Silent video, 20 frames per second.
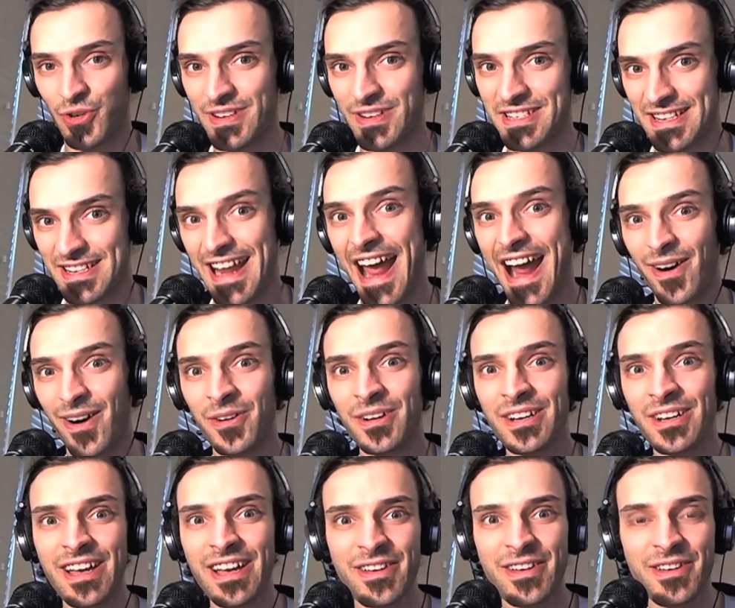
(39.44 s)
is now.
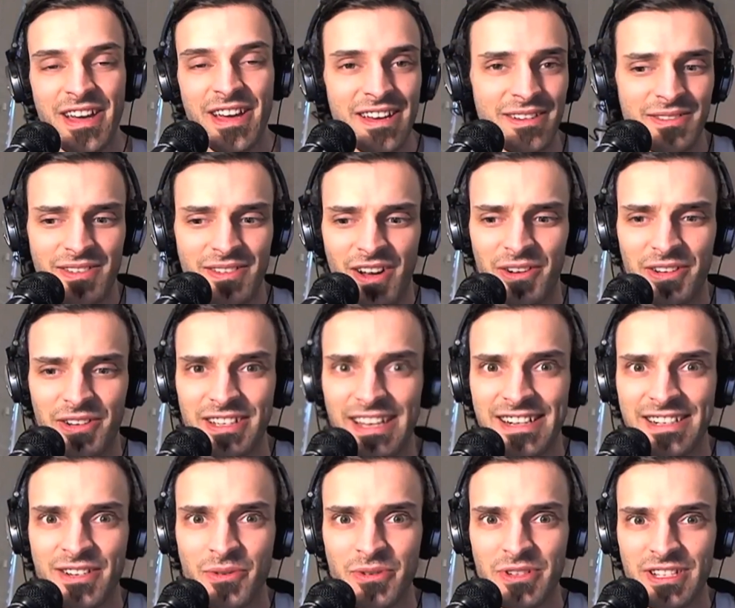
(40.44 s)
All you got
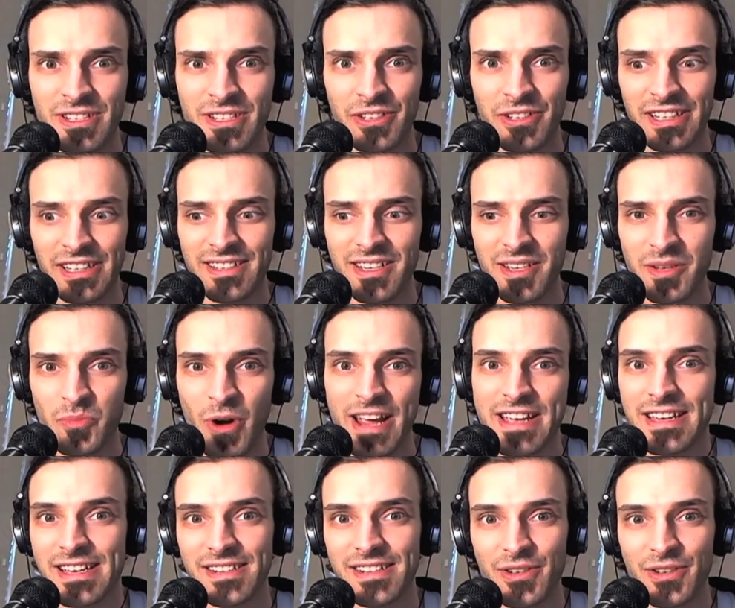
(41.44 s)
to do is look in the
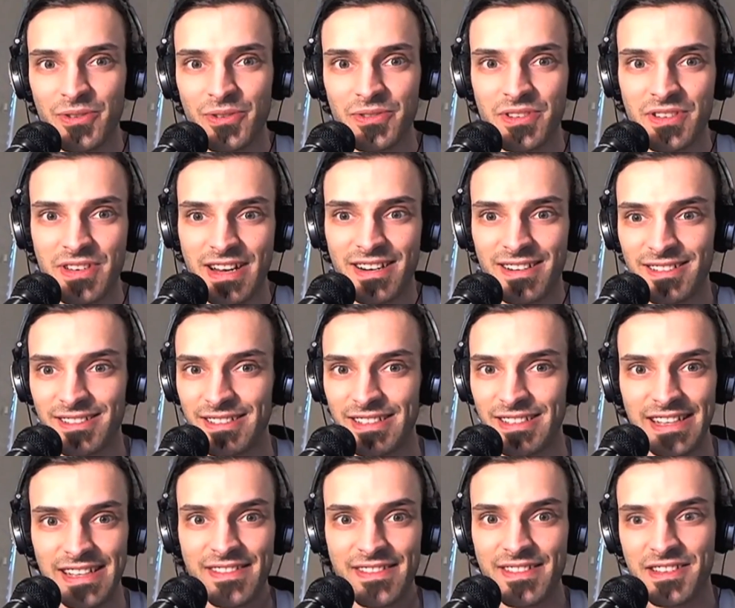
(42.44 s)
breaking news here
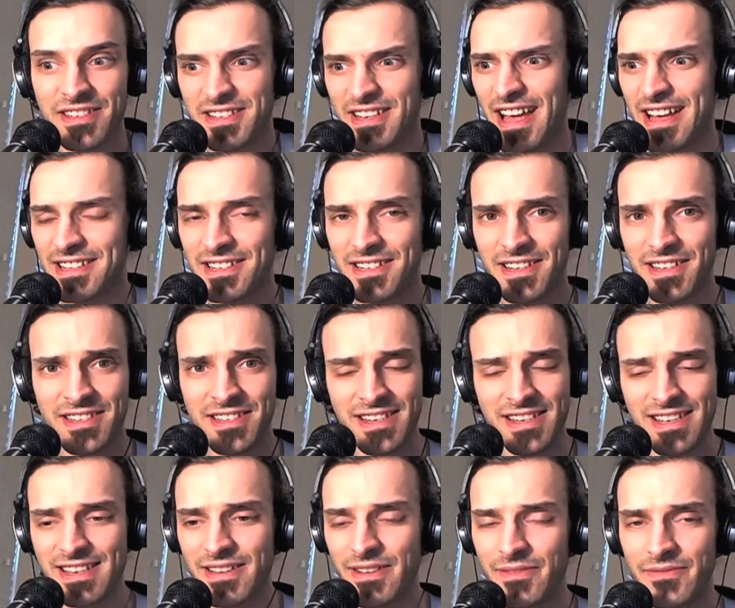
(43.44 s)
in the States to
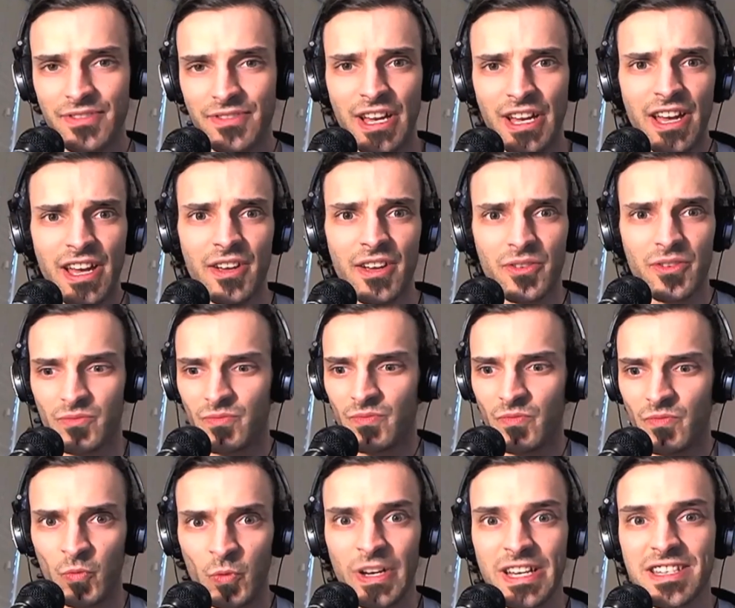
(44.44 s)
see of
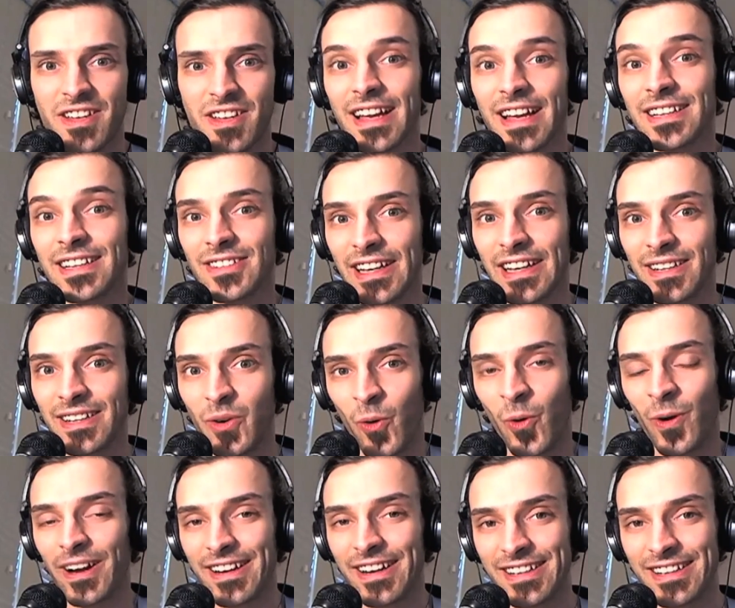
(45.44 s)
recycling
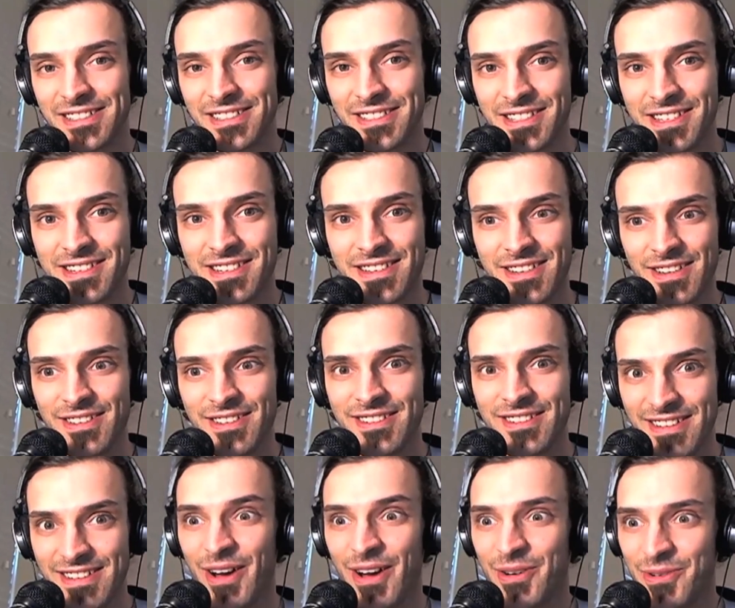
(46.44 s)
organs to
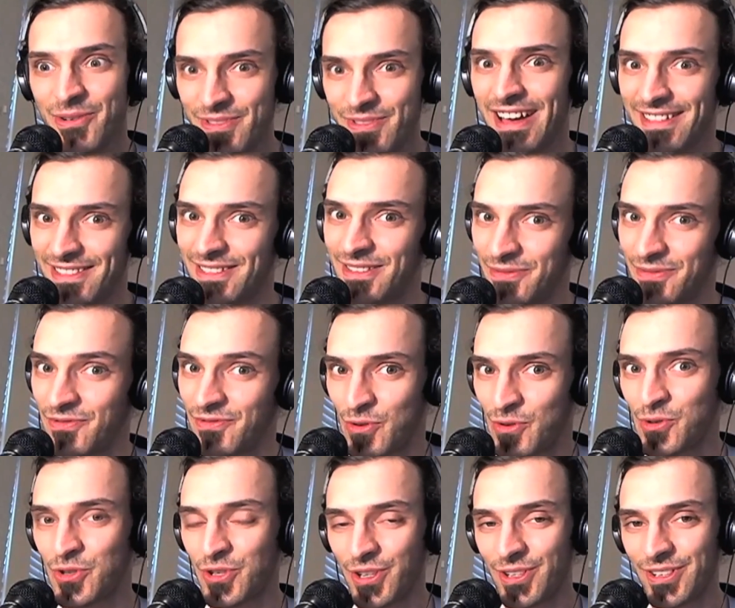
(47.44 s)
know that the
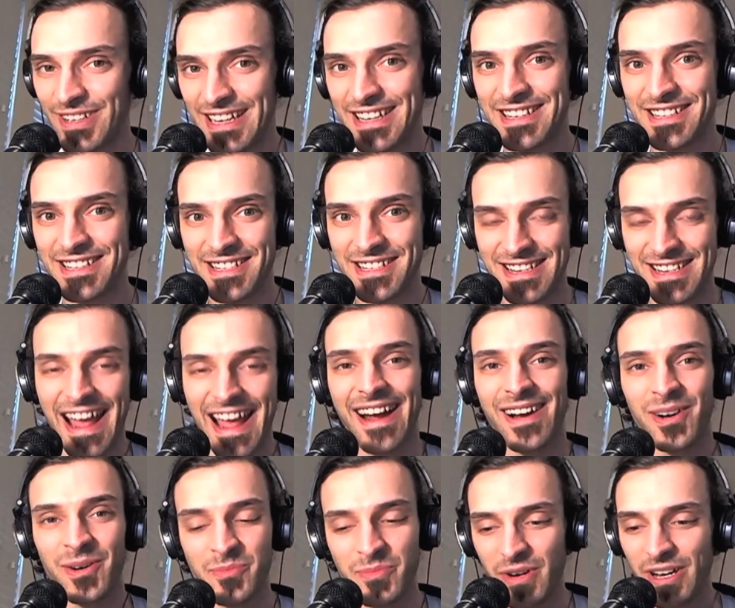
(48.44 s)
future is
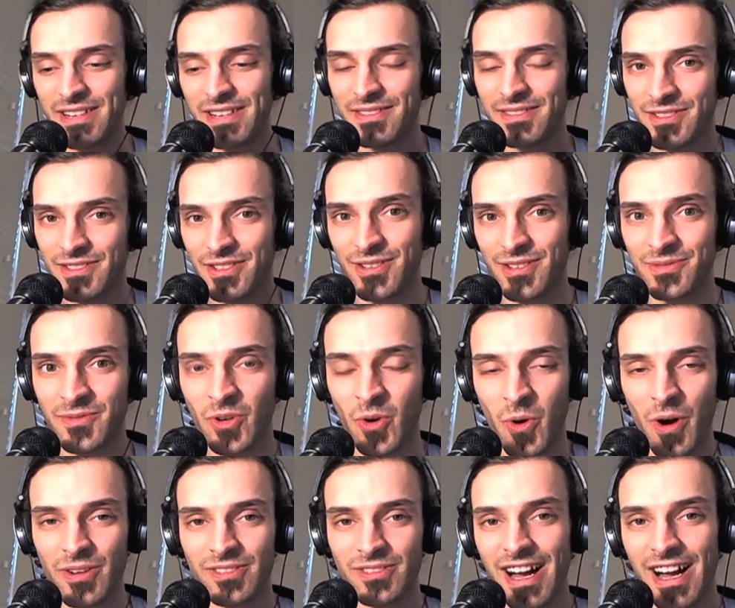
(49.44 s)
now. But to
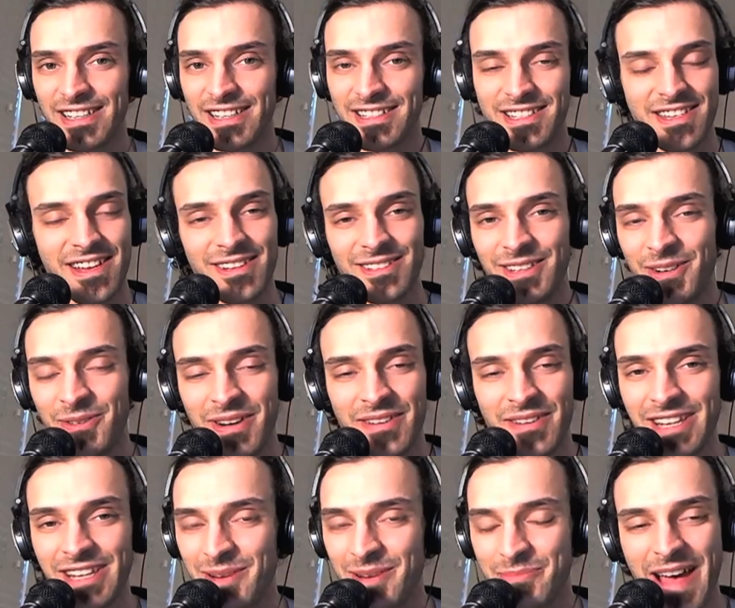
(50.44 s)
quote Han Solo, I've
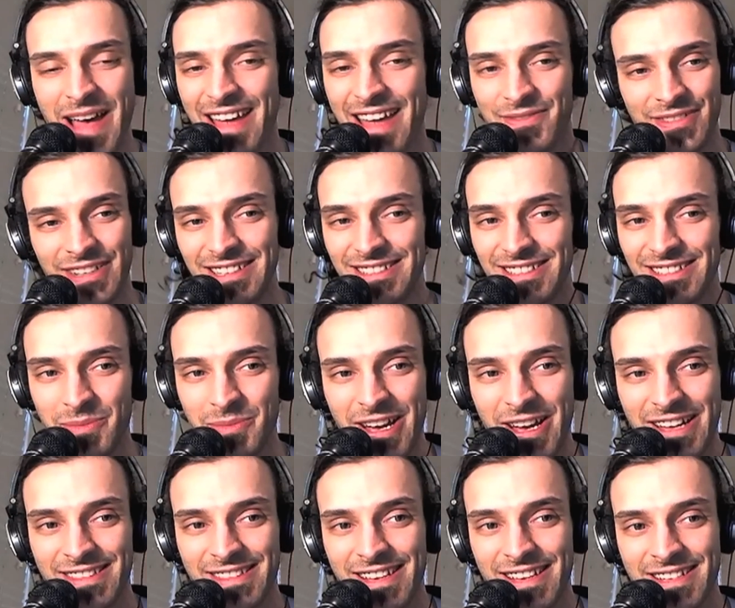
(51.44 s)
got a bad feeling
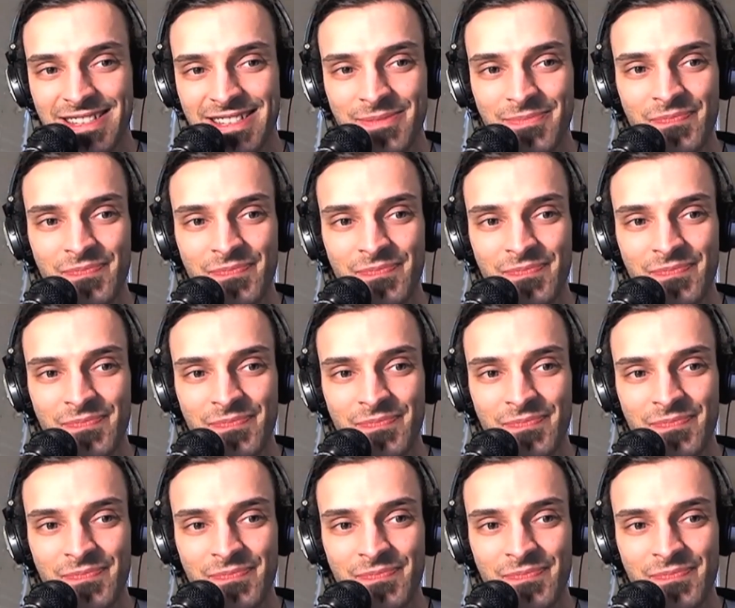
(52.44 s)
about this.